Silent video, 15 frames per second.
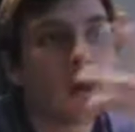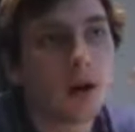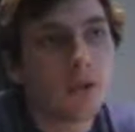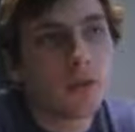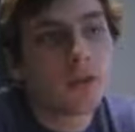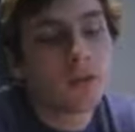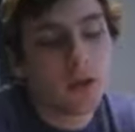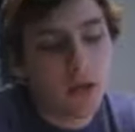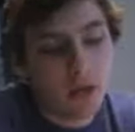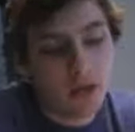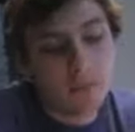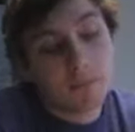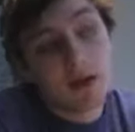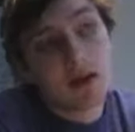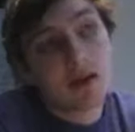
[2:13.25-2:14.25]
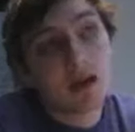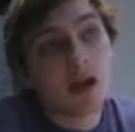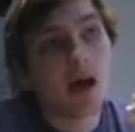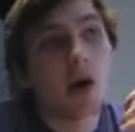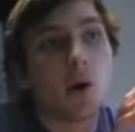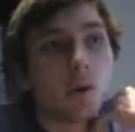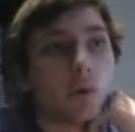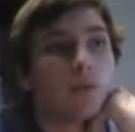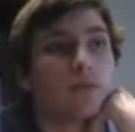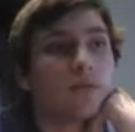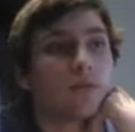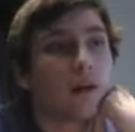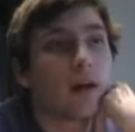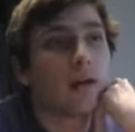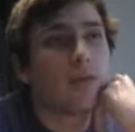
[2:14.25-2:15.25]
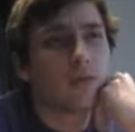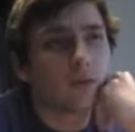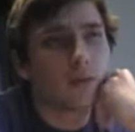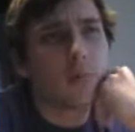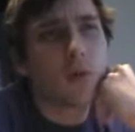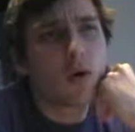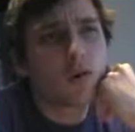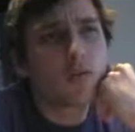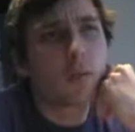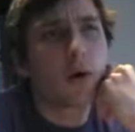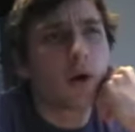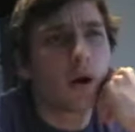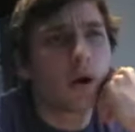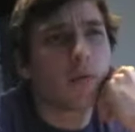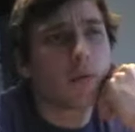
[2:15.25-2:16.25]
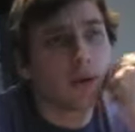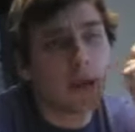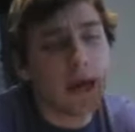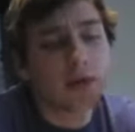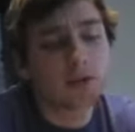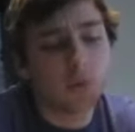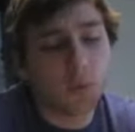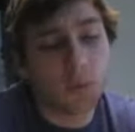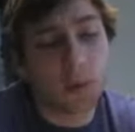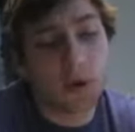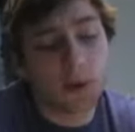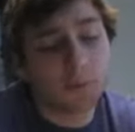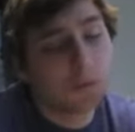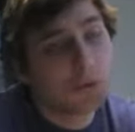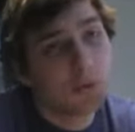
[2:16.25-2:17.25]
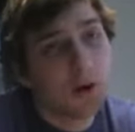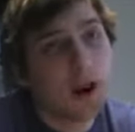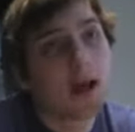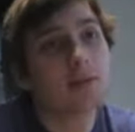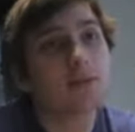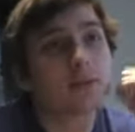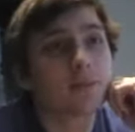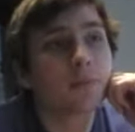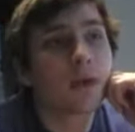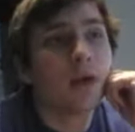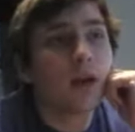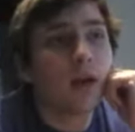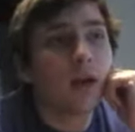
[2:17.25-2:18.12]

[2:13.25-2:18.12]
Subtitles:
On the other hand, my cow was fed, for the most part, the natural way, with grass.